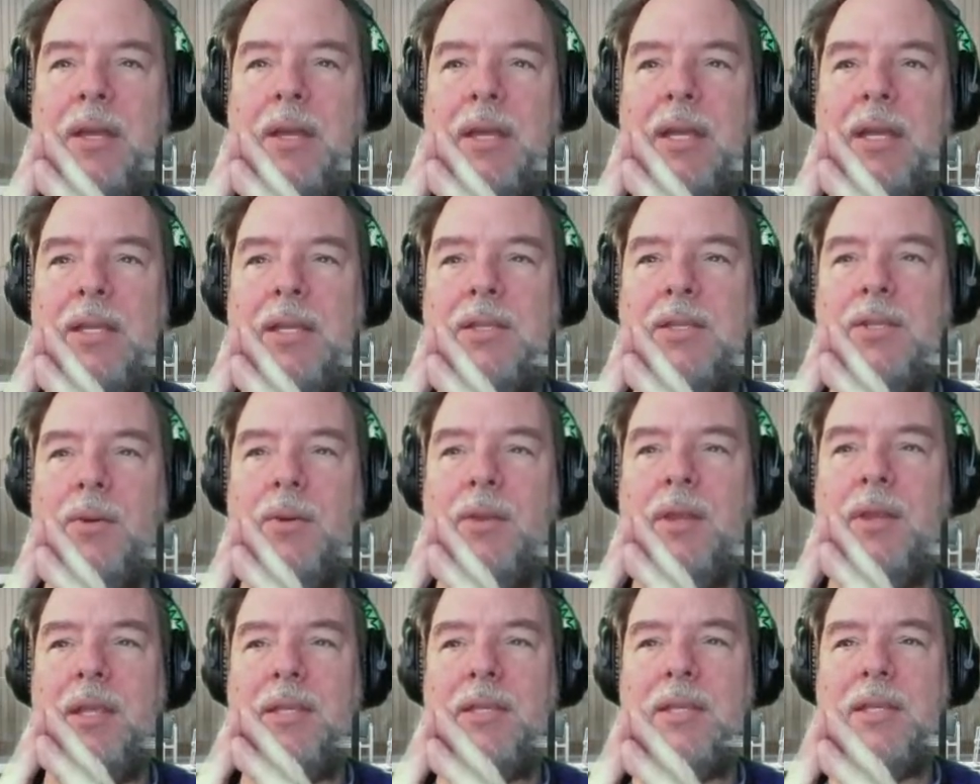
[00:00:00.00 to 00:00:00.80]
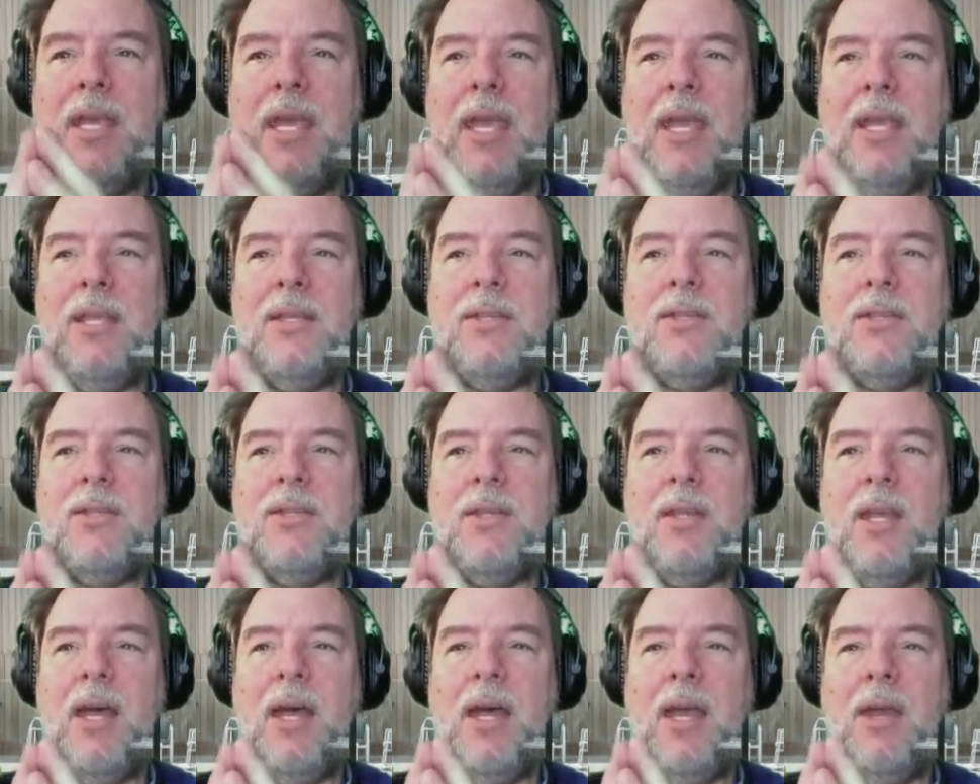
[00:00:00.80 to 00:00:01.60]
So in this
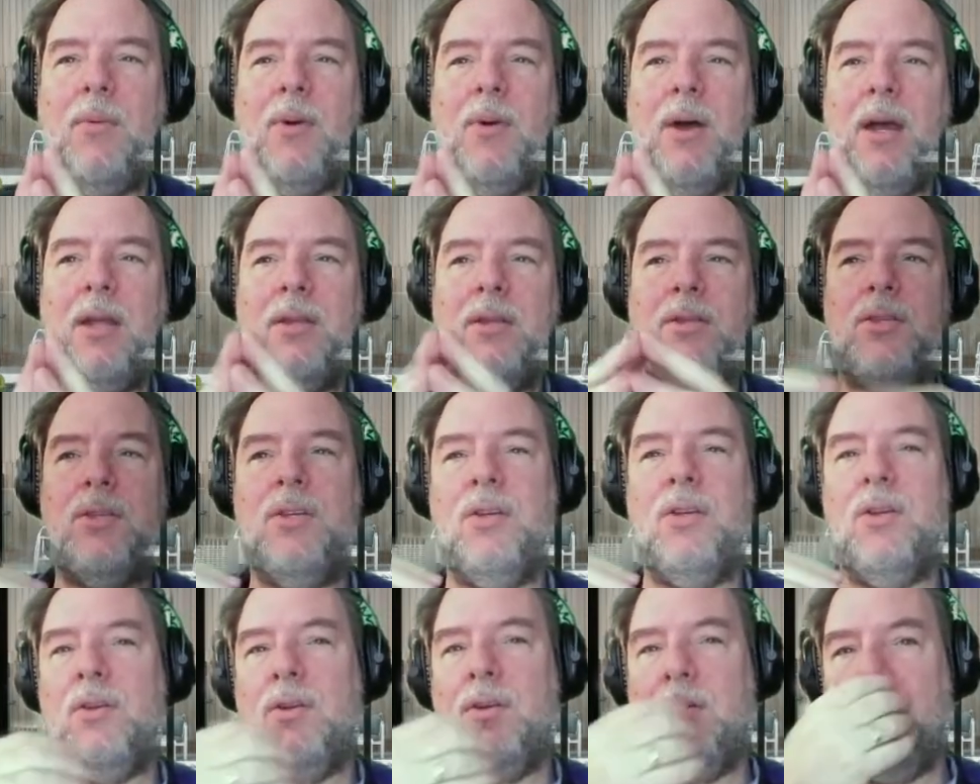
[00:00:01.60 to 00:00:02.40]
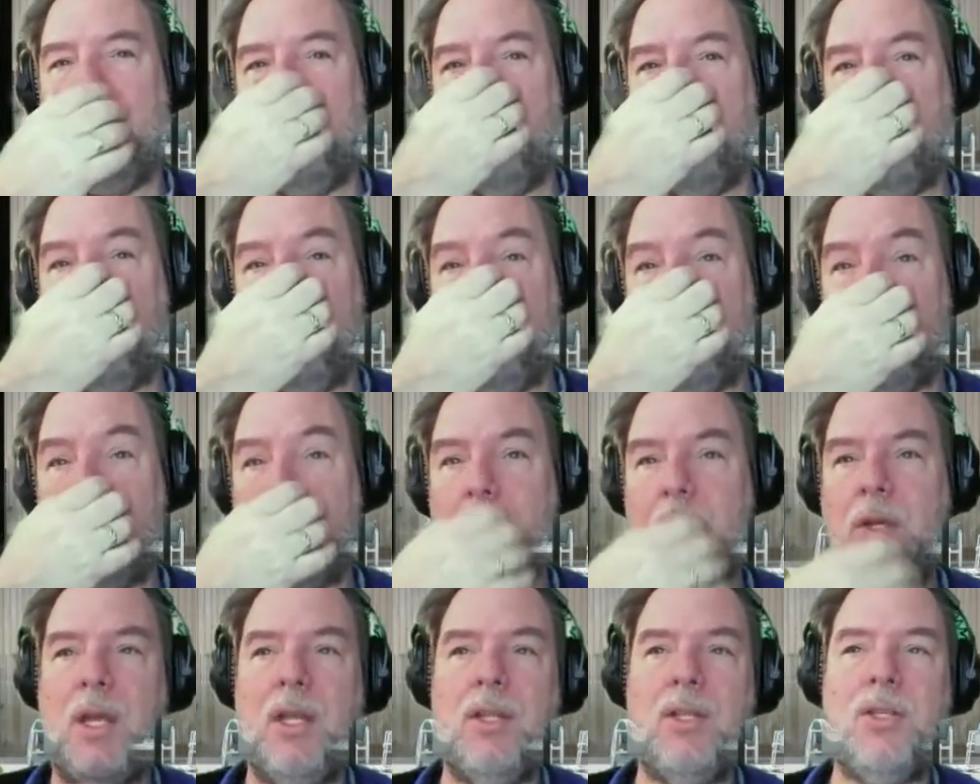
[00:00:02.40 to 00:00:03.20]
case, I want to
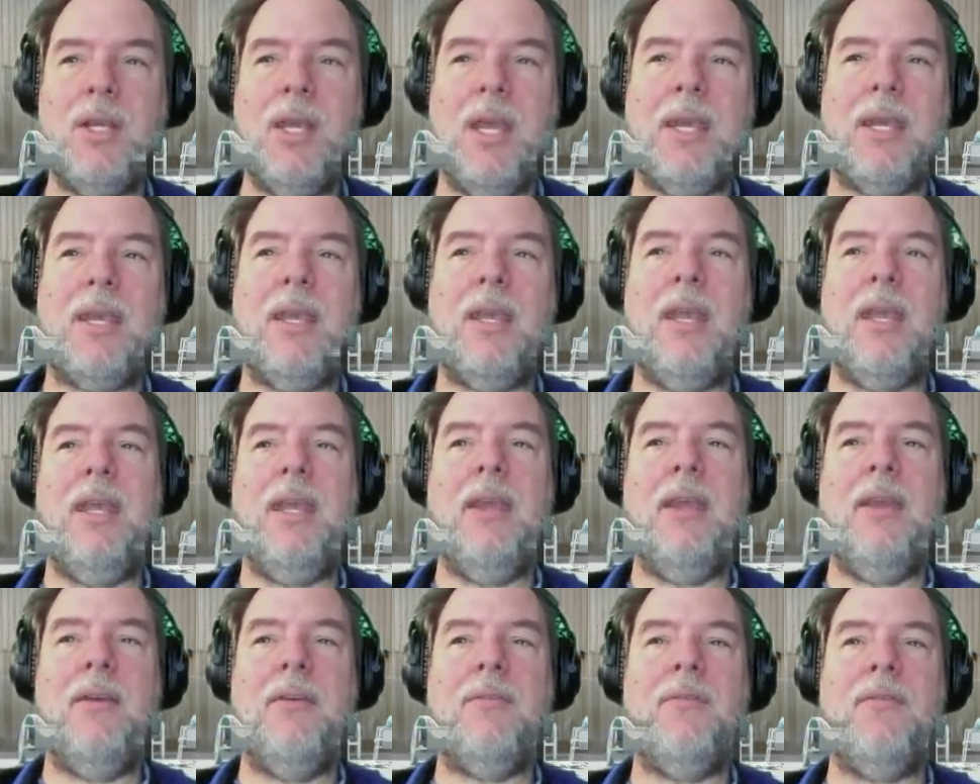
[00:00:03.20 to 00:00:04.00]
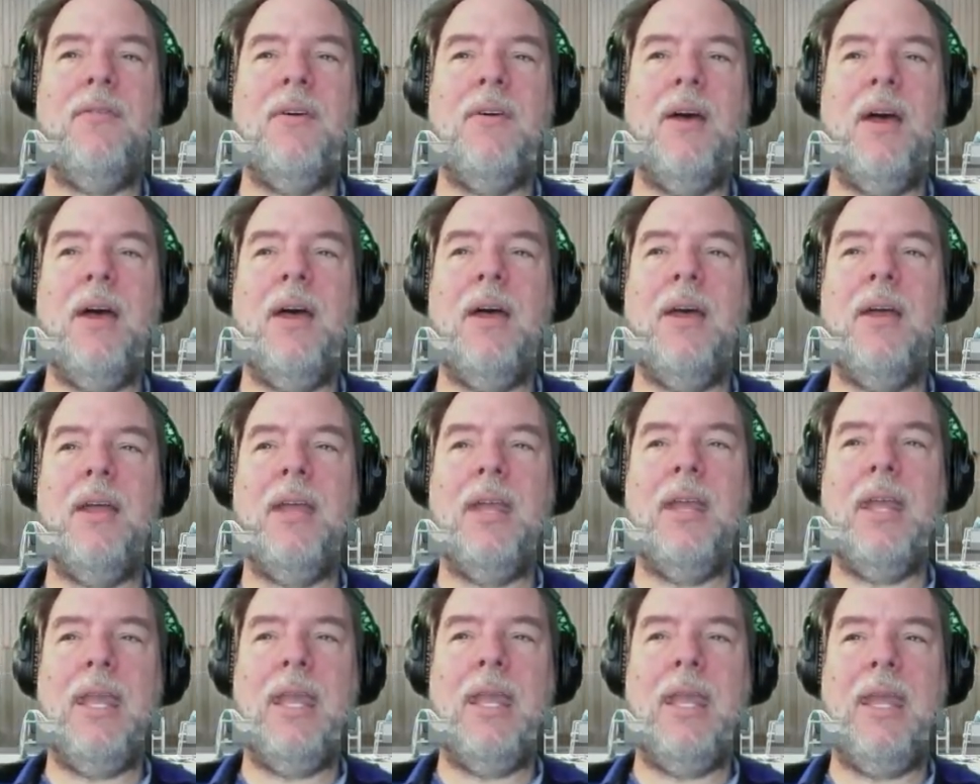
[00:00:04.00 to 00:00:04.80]
check if a
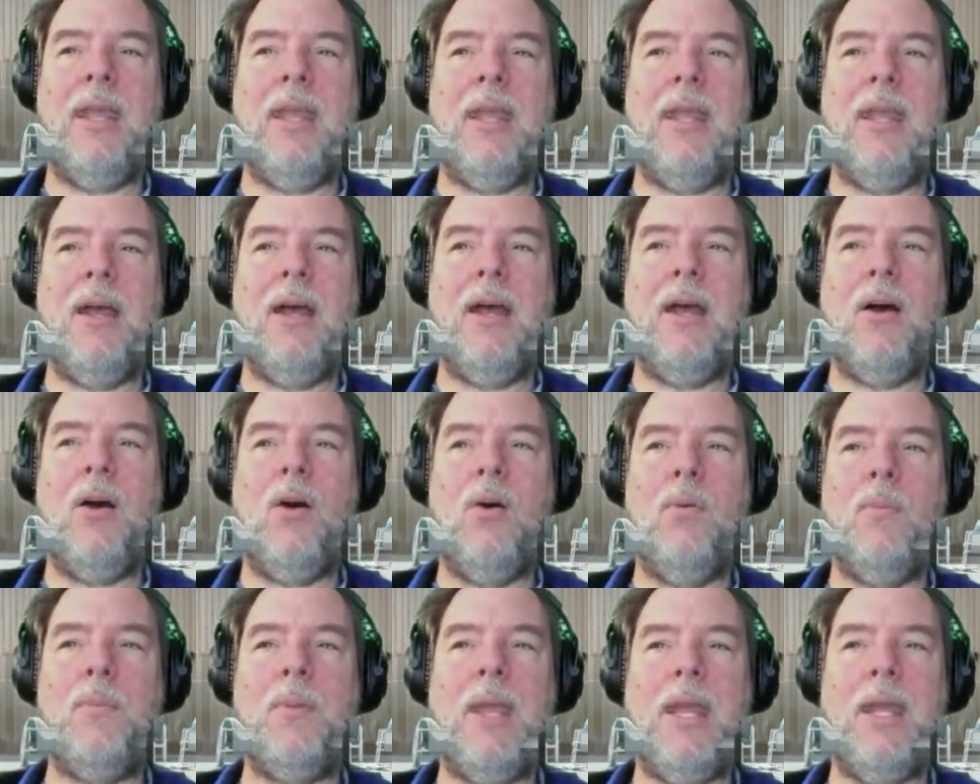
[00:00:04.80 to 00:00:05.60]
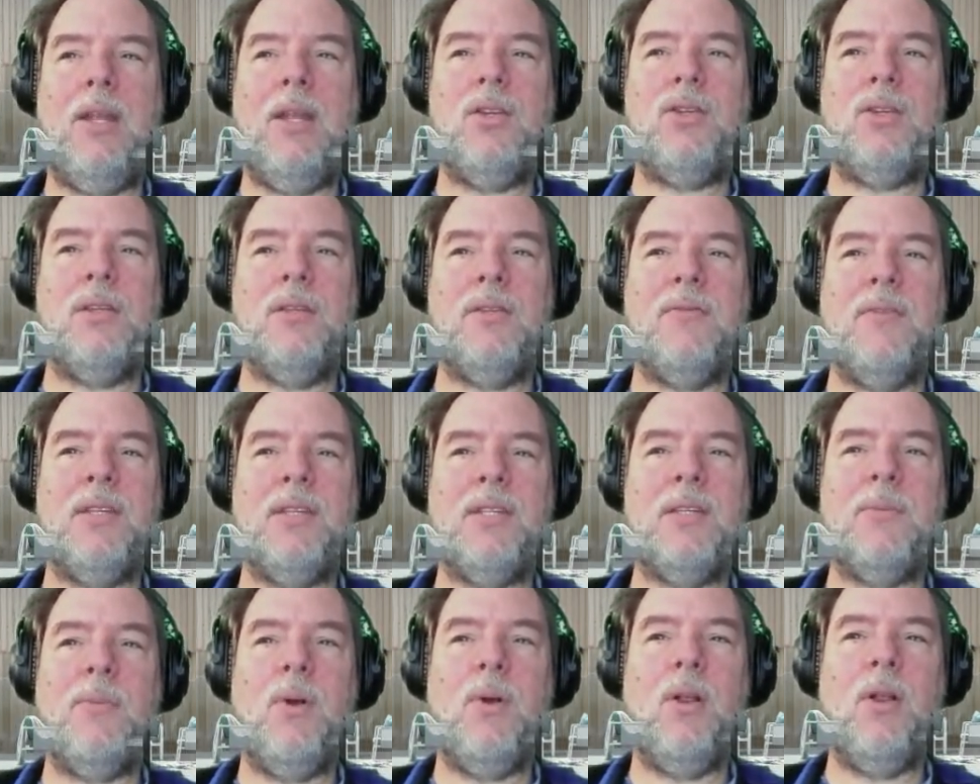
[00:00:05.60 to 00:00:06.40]
home page is
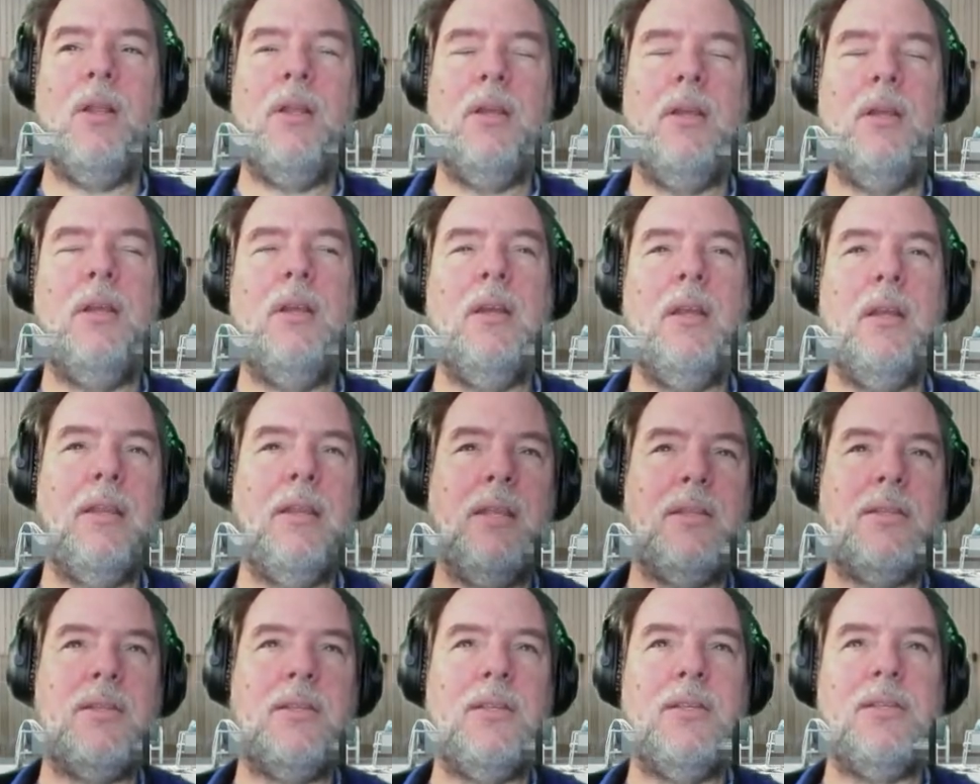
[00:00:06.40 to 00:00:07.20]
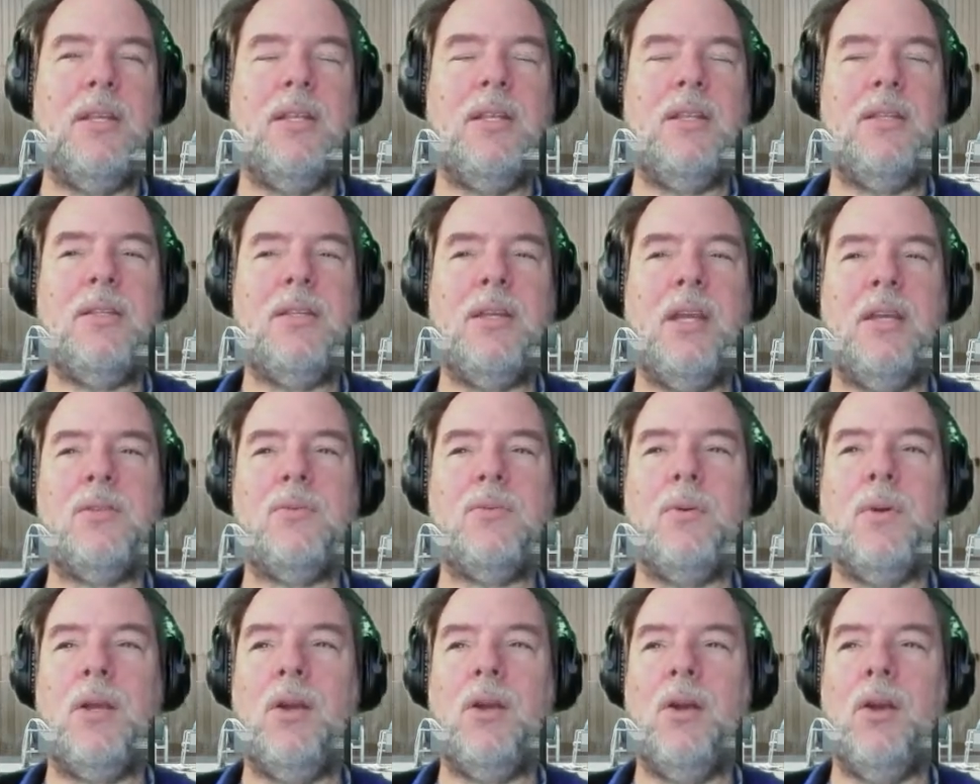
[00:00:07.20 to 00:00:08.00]
visible. This is in
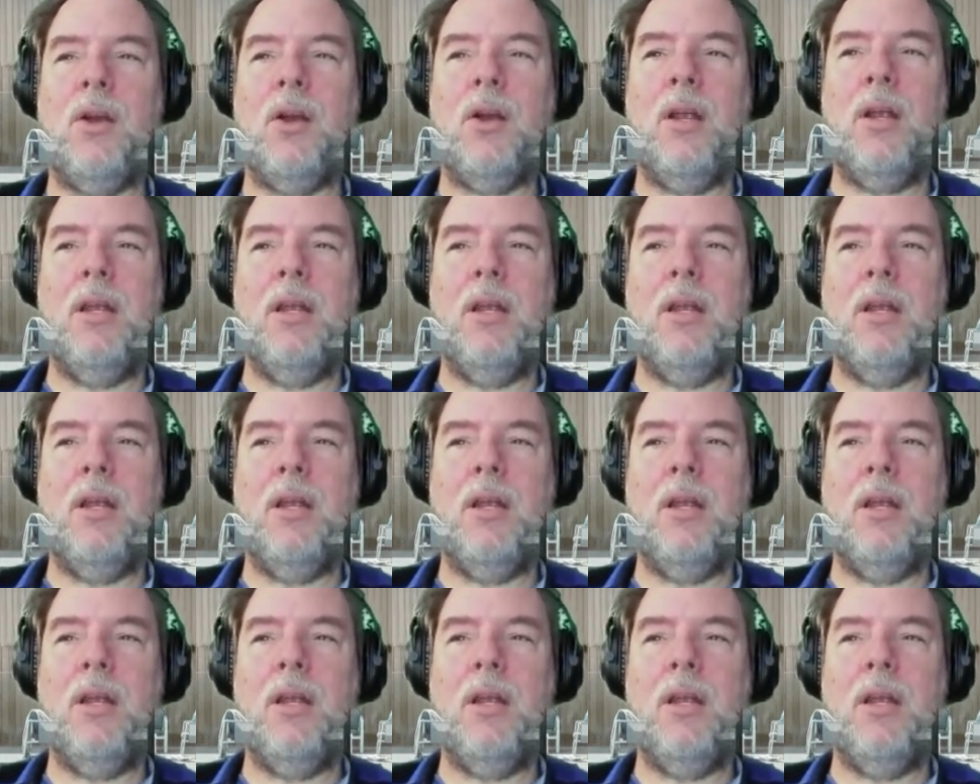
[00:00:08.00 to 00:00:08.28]
Test Rigger.